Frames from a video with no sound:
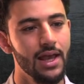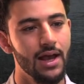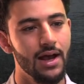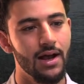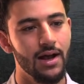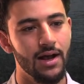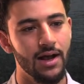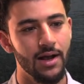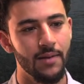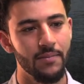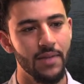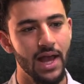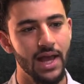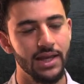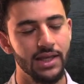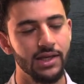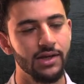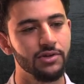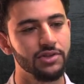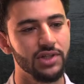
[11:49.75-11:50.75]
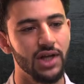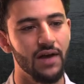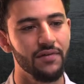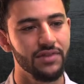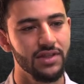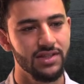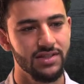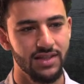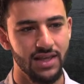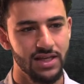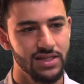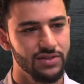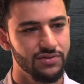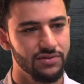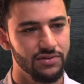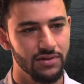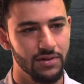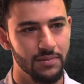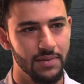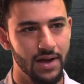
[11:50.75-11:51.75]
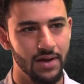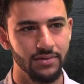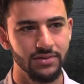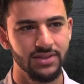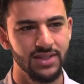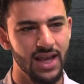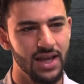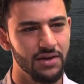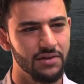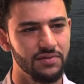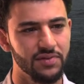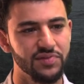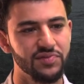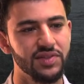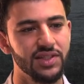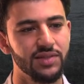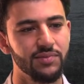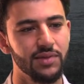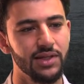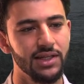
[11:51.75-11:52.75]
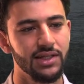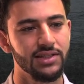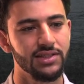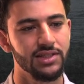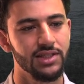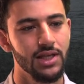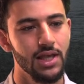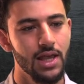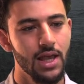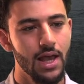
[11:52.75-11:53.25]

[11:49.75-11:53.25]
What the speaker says: And he goes off the stage for about 10 or 15 minutes.